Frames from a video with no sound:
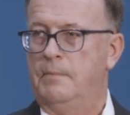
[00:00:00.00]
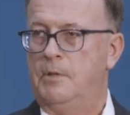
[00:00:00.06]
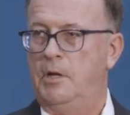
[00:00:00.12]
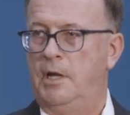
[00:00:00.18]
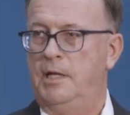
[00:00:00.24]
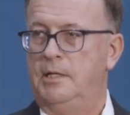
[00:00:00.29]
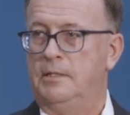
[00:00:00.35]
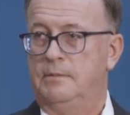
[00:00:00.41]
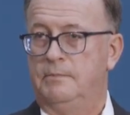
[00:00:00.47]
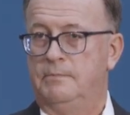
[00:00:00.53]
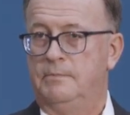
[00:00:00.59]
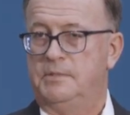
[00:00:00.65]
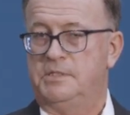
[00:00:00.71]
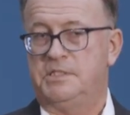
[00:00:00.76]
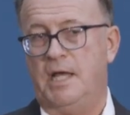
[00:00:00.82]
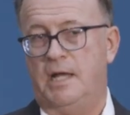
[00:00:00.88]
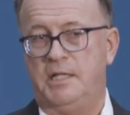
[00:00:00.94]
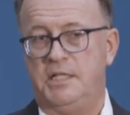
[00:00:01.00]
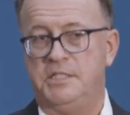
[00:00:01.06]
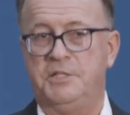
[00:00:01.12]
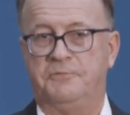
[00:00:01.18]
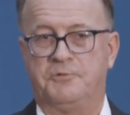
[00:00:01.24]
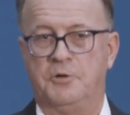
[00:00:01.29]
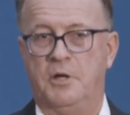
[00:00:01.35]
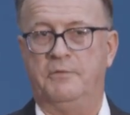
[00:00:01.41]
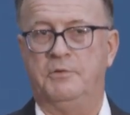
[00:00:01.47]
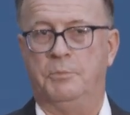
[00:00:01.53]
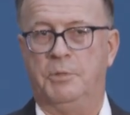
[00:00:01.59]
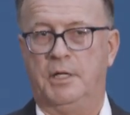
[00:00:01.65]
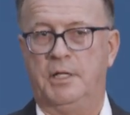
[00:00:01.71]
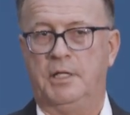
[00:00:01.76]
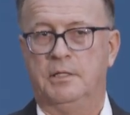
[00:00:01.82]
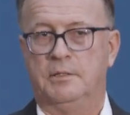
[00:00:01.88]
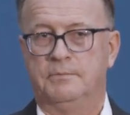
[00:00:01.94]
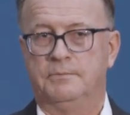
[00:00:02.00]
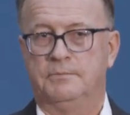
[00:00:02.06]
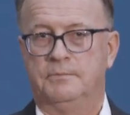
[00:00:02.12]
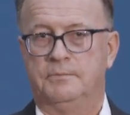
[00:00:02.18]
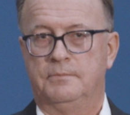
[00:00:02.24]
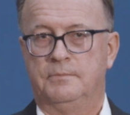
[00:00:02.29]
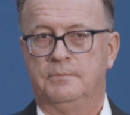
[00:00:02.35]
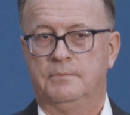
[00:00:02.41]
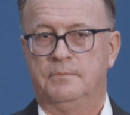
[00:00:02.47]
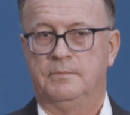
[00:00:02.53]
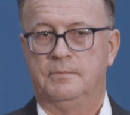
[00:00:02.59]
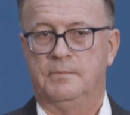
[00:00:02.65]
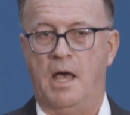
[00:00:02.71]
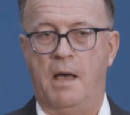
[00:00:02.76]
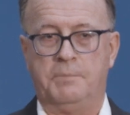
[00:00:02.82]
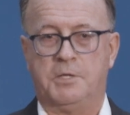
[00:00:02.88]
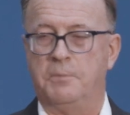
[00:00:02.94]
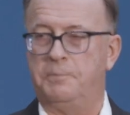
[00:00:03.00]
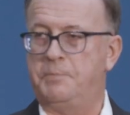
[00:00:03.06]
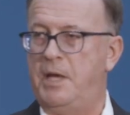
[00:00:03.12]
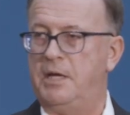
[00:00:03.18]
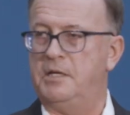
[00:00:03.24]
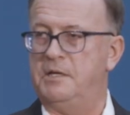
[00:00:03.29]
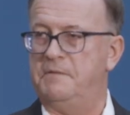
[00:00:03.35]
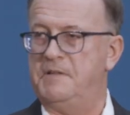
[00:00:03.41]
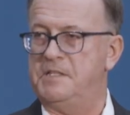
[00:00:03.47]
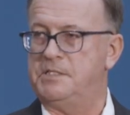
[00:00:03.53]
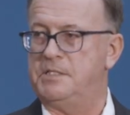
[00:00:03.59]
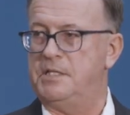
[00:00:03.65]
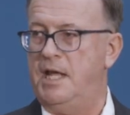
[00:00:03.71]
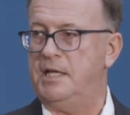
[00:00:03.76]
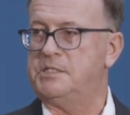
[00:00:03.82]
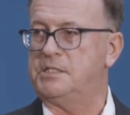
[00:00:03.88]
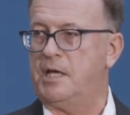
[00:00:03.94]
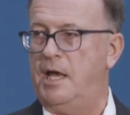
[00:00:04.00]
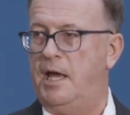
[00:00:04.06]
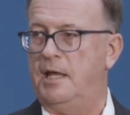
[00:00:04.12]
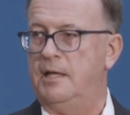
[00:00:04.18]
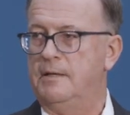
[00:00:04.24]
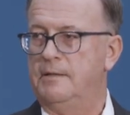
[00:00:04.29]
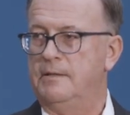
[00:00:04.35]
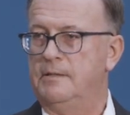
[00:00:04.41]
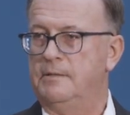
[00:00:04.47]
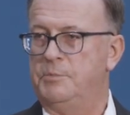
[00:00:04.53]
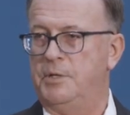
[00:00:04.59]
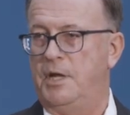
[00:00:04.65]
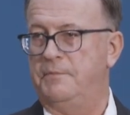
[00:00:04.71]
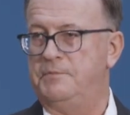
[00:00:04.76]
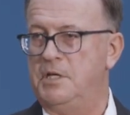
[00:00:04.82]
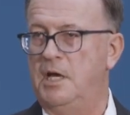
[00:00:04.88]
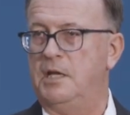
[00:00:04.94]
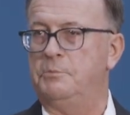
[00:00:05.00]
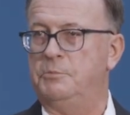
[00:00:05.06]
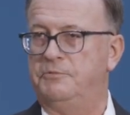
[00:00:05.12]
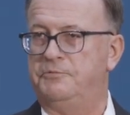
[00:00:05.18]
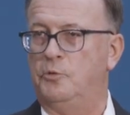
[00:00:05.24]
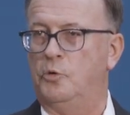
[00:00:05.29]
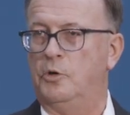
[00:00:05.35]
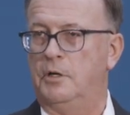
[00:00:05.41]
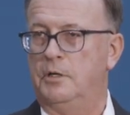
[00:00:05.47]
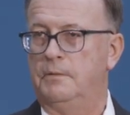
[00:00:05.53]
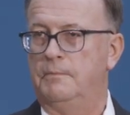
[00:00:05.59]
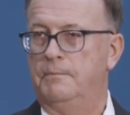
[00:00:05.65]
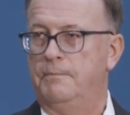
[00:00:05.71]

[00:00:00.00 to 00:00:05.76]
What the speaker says: All right? It's not easy for everybody. I'm competitive as the next guy, but I've done it before.